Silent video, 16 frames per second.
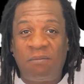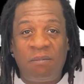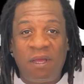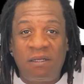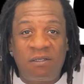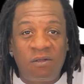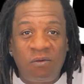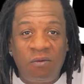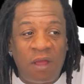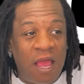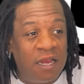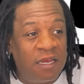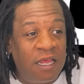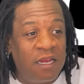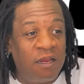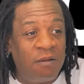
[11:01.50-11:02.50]
mental. And
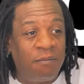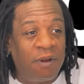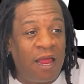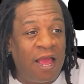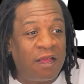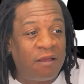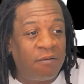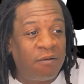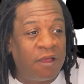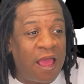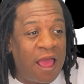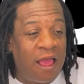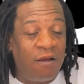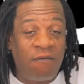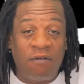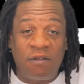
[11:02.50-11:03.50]
then the black
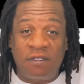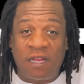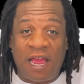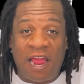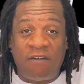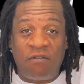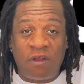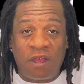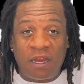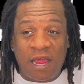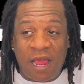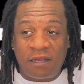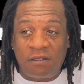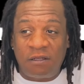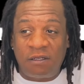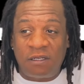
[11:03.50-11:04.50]
guy is an African
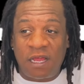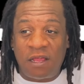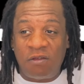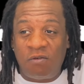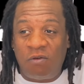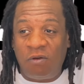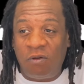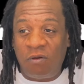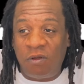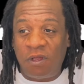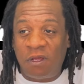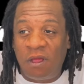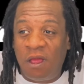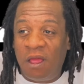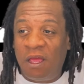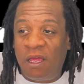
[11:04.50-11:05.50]
actor, Daniel Kaluuya.
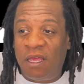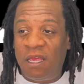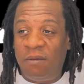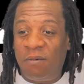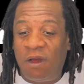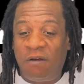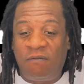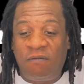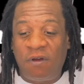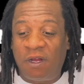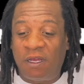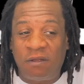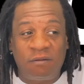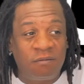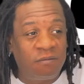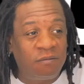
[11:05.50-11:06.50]
He
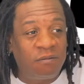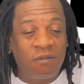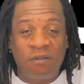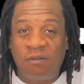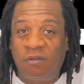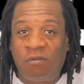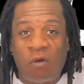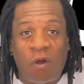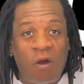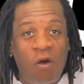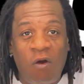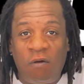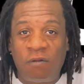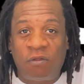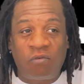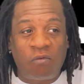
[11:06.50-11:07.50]
motherfucking
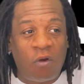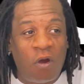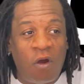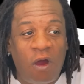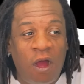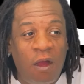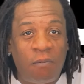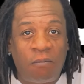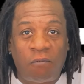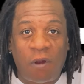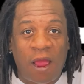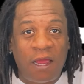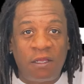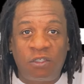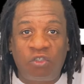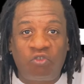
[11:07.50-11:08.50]
throw an
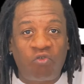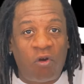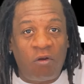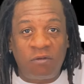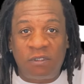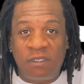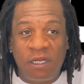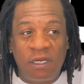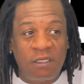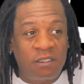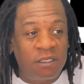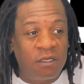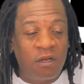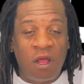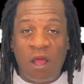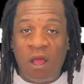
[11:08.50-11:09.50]
upright, strong
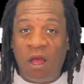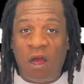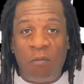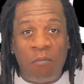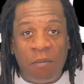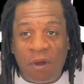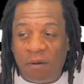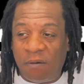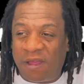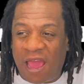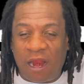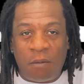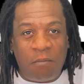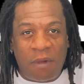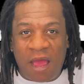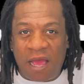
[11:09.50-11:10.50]
citizen, got a
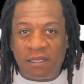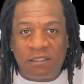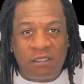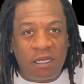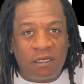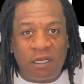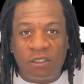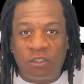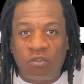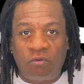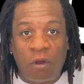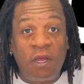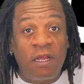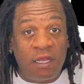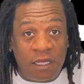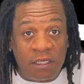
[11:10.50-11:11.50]
mindset that's strong
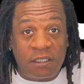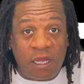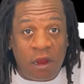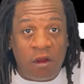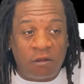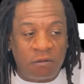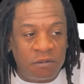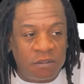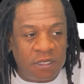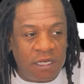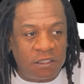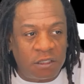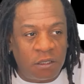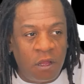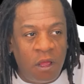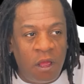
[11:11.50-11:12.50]
in his
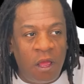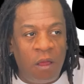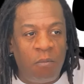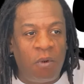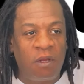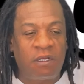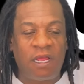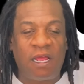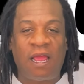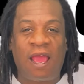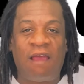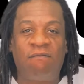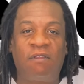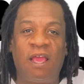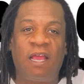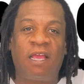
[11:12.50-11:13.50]
characterization. But they
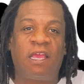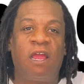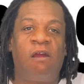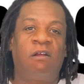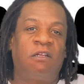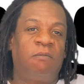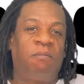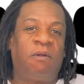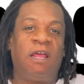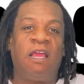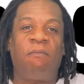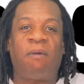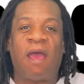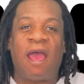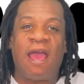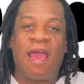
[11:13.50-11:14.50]
have that character played
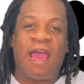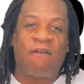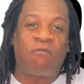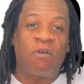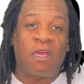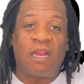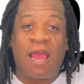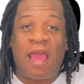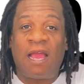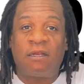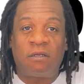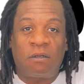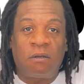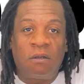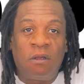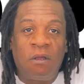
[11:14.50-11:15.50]
by an African
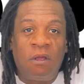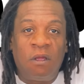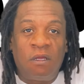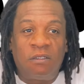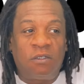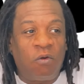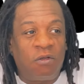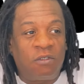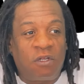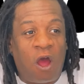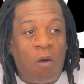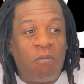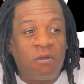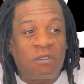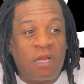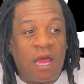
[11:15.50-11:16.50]
actor. So it's
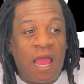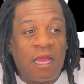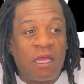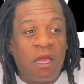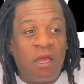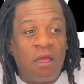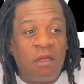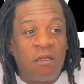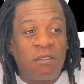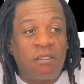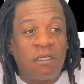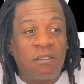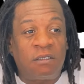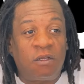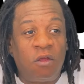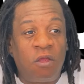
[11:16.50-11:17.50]
almost like
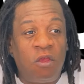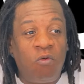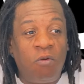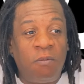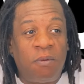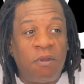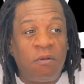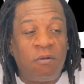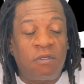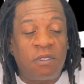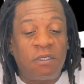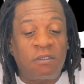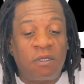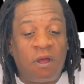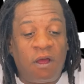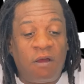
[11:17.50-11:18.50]
since
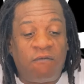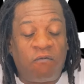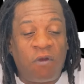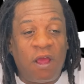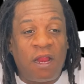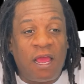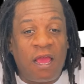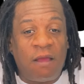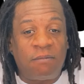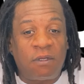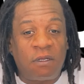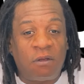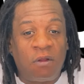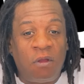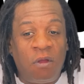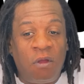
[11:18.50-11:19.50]
Fred
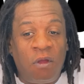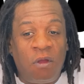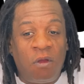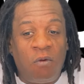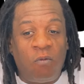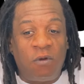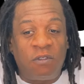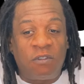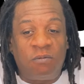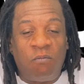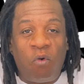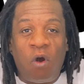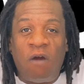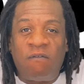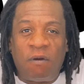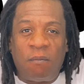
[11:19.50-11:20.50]
Hampton was
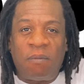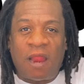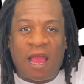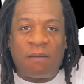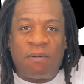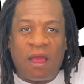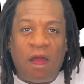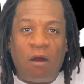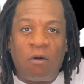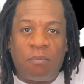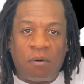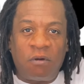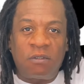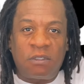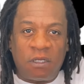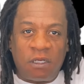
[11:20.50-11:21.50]
more of a black power
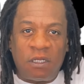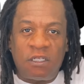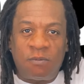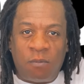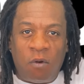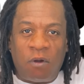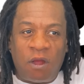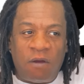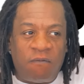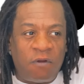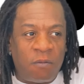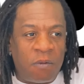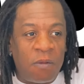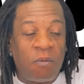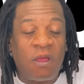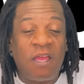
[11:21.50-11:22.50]
person, he spoke up for the
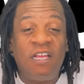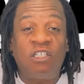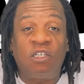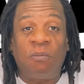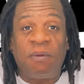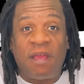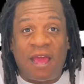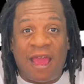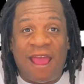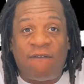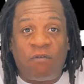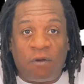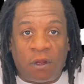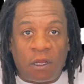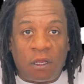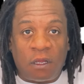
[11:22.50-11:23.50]
people, he should be an
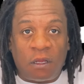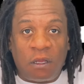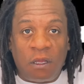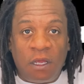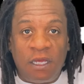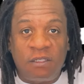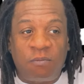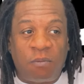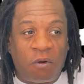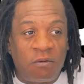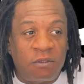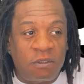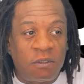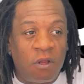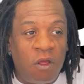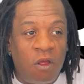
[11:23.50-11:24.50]
African. His
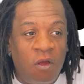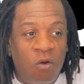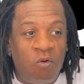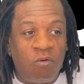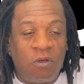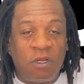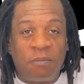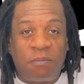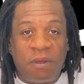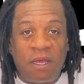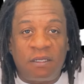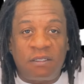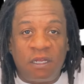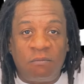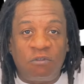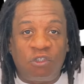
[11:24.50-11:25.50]
person who depicts
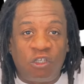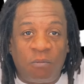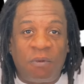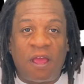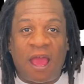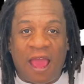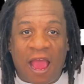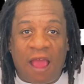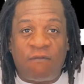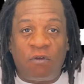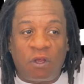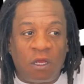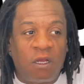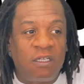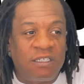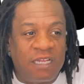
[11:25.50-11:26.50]
him should be an
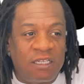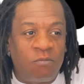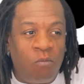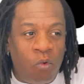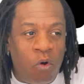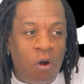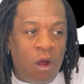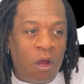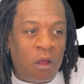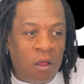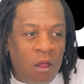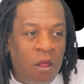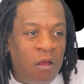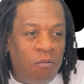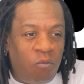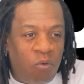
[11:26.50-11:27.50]
African, because that's more
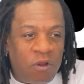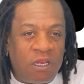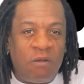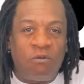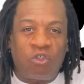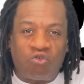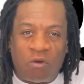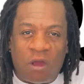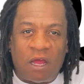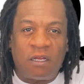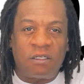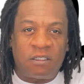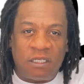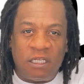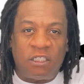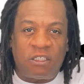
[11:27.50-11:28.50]
what he was trying to
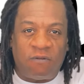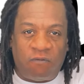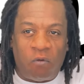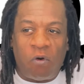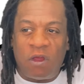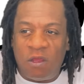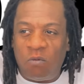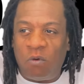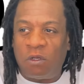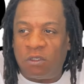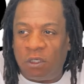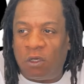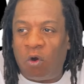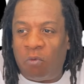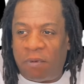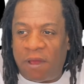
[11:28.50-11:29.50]
seek for. He wanted to
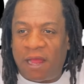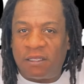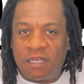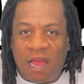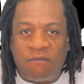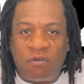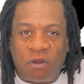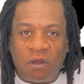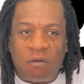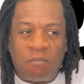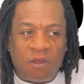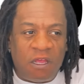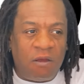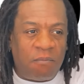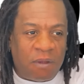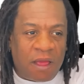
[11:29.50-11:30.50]
go back to Africa and
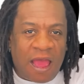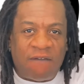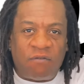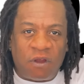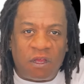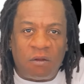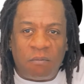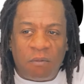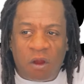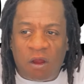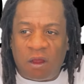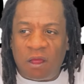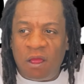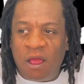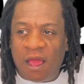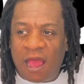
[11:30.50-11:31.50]
be
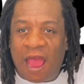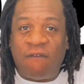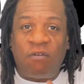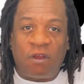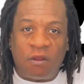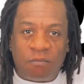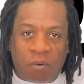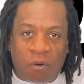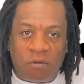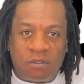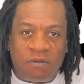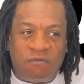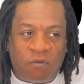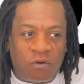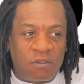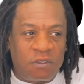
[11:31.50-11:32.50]
an African person
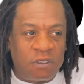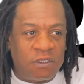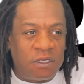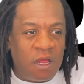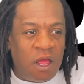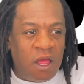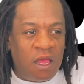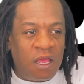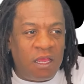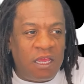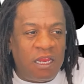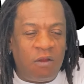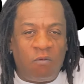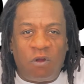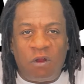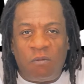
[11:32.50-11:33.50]
versus he
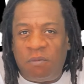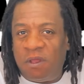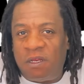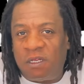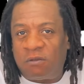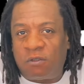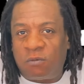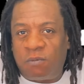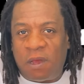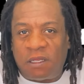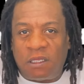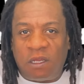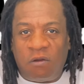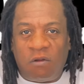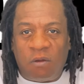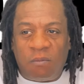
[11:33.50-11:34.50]
didn't want to be disrespected
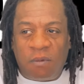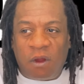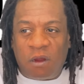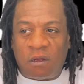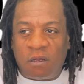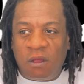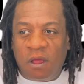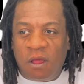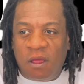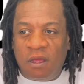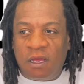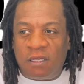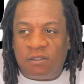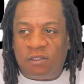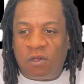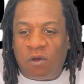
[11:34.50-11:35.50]
here in America.
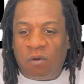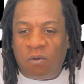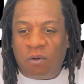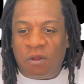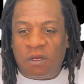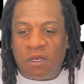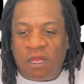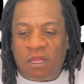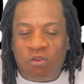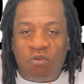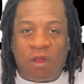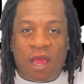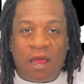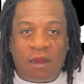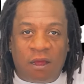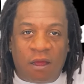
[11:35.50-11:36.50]
And so then you
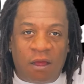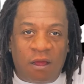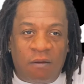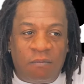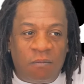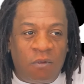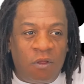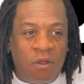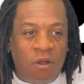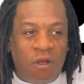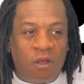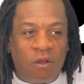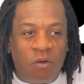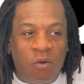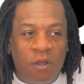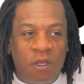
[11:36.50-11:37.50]
got
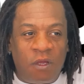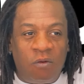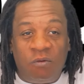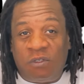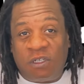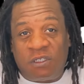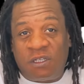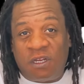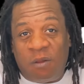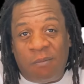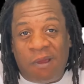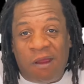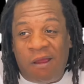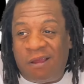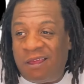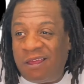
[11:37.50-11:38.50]
Kaluuya, who's just an
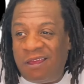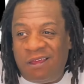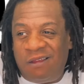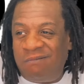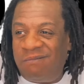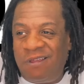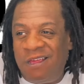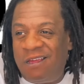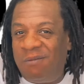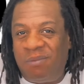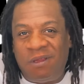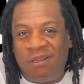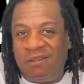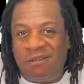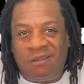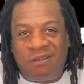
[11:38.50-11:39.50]
American. He could
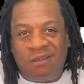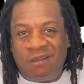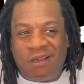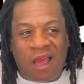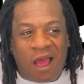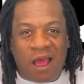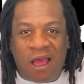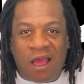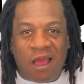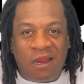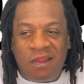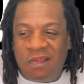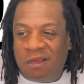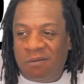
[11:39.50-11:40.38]
be conned.